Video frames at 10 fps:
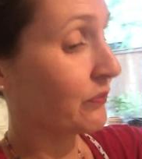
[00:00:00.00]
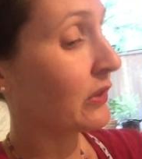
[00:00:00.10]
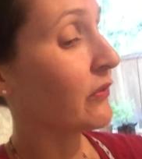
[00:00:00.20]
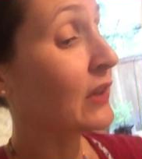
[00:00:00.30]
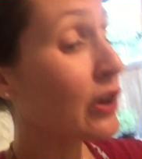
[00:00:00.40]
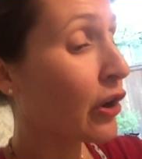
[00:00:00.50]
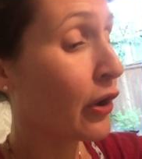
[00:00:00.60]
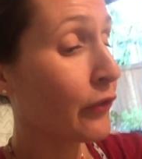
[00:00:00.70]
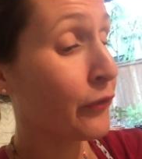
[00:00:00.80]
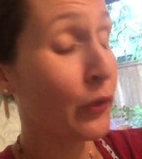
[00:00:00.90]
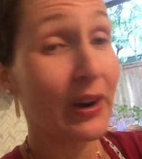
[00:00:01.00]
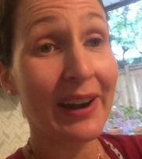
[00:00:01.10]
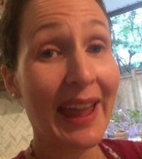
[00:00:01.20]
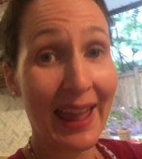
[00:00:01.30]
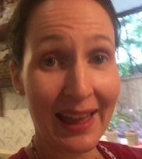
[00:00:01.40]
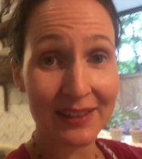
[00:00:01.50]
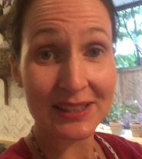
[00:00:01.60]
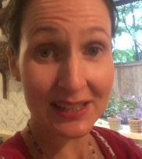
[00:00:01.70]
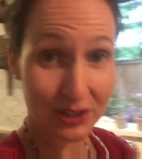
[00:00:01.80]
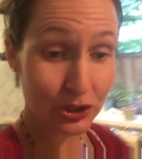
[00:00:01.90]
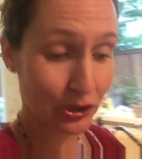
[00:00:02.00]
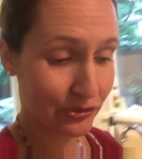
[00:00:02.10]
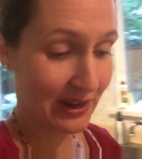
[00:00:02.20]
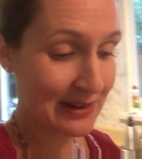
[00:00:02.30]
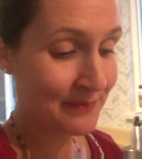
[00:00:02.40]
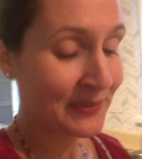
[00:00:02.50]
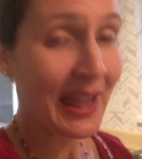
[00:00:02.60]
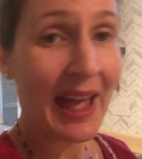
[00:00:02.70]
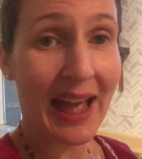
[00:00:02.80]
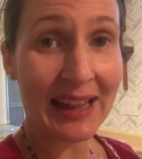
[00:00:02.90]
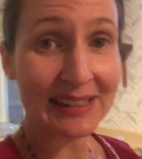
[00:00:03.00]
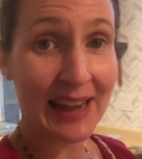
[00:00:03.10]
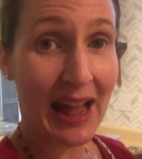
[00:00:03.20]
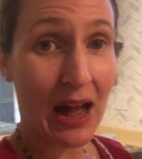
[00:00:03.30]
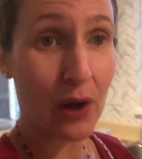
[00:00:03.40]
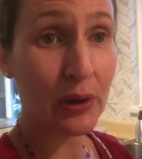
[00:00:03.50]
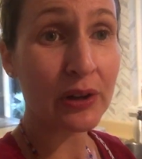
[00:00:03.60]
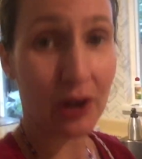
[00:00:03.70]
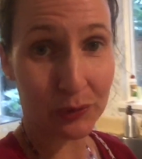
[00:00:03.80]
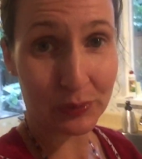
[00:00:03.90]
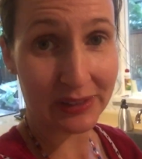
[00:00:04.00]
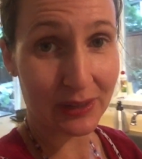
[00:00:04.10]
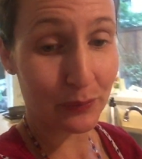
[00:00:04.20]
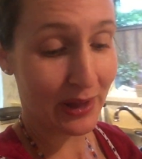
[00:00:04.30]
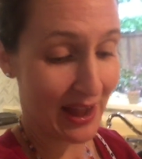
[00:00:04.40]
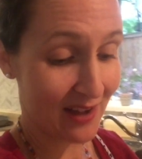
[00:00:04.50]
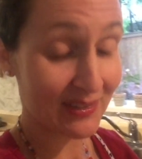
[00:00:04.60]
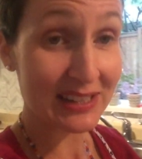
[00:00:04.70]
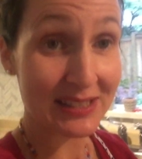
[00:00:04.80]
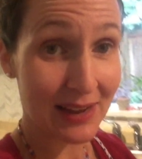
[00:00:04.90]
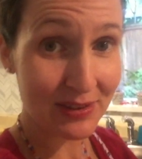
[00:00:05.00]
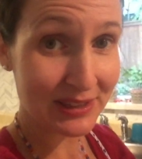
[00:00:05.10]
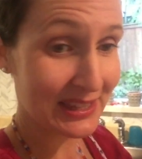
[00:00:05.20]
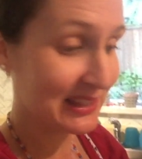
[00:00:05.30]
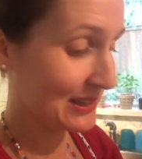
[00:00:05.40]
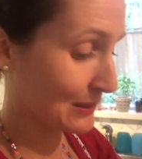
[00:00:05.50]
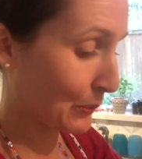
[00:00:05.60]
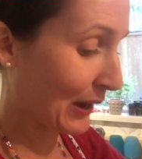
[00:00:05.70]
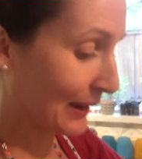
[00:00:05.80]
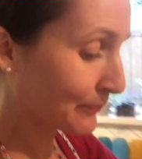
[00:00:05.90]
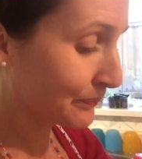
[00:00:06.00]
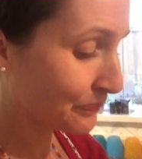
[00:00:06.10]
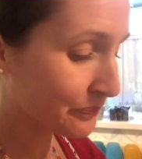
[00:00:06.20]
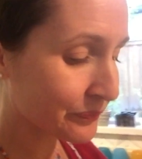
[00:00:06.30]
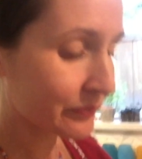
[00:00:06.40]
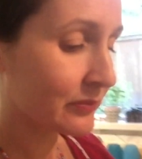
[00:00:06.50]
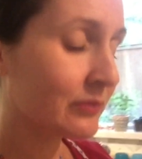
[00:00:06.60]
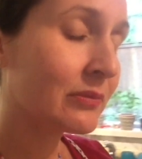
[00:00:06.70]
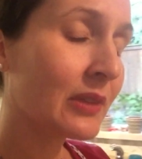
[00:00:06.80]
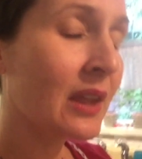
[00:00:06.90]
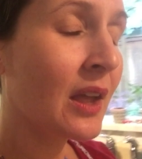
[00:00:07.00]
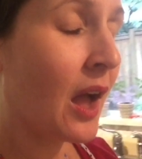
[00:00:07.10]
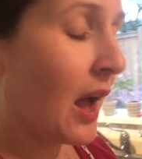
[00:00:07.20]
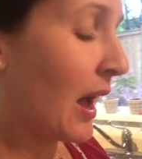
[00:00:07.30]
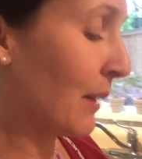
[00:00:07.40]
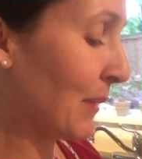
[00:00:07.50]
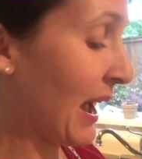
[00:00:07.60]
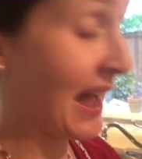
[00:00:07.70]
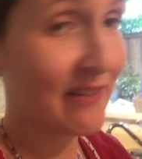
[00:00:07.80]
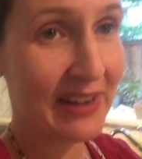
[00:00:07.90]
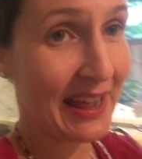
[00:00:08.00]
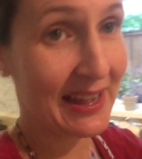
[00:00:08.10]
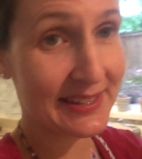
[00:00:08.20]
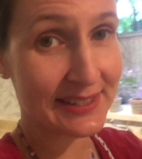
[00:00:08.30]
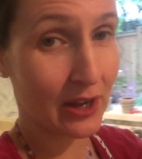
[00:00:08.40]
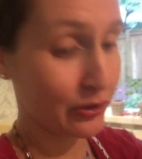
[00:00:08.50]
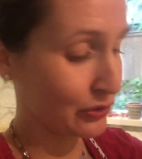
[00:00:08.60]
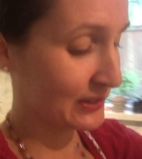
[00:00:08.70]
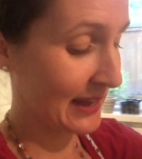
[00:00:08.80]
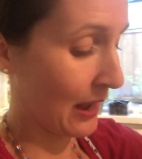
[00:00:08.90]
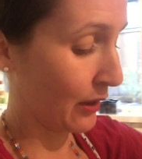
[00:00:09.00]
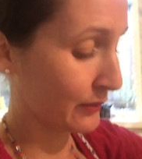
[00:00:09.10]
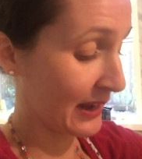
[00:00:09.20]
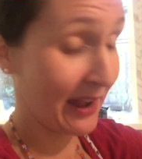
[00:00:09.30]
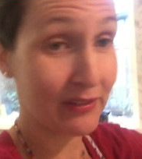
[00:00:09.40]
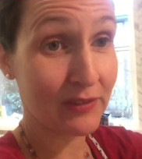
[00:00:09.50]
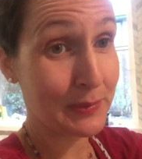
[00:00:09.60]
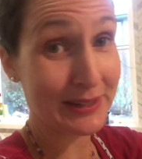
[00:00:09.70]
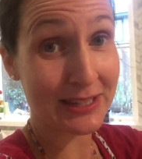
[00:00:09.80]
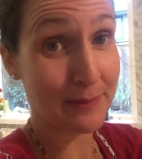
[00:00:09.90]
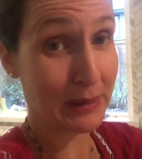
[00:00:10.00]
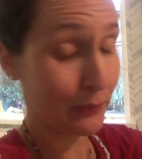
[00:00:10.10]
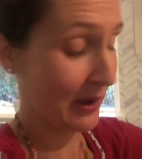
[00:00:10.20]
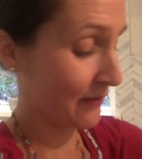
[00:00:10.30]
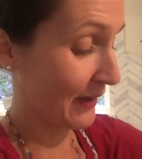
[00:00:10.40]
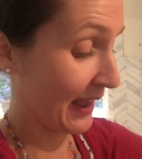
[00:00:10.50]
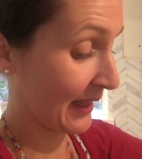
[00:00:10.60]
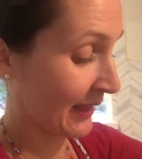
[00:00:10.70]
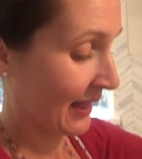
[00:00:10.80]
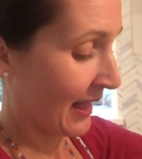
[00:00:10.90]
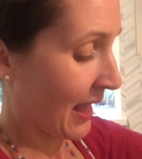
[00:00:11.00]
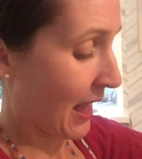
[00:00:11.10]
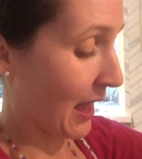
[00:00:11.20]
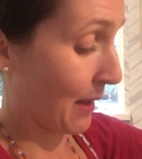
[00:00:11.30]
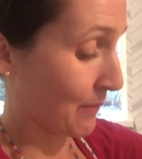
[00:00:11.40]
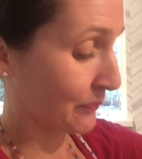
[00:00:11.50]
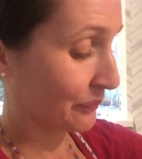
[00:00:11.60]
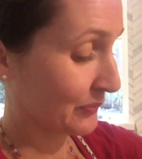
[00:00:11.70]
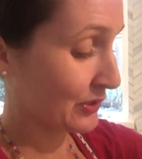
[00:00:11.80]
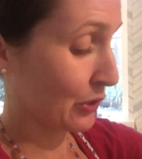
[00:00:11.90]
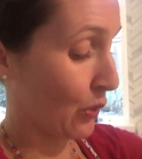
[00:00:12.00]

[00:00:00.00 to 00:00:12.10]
vehicle for 6 children, and now, God willing, we'll have a 7th in the spring. I haven't had ultrasound. I haven't even been to the midwife yet. So